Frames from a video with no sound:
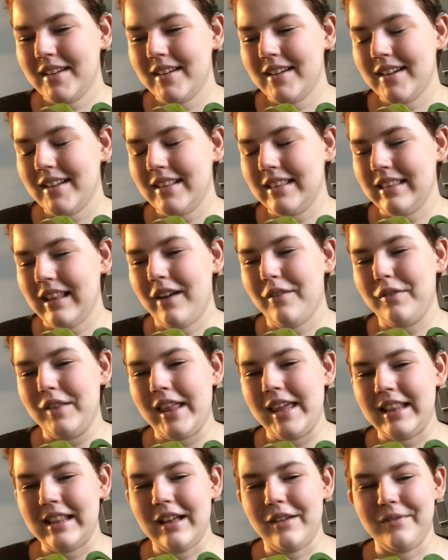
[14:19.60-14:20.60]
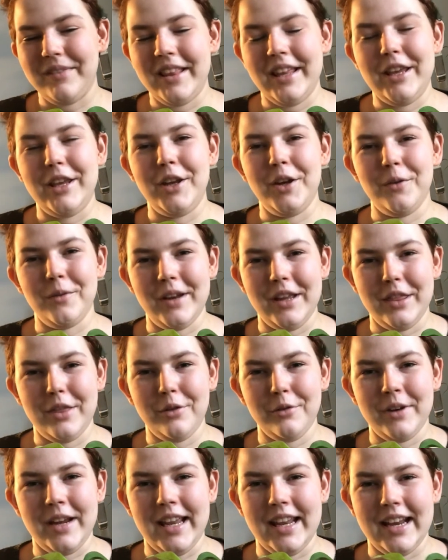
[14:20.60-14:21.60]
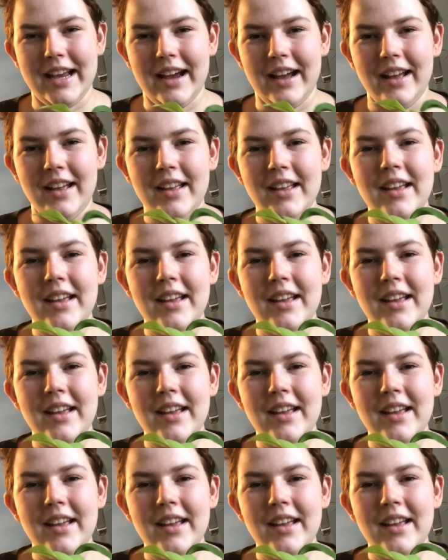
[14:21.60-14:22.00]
lovely, lovely urethriana.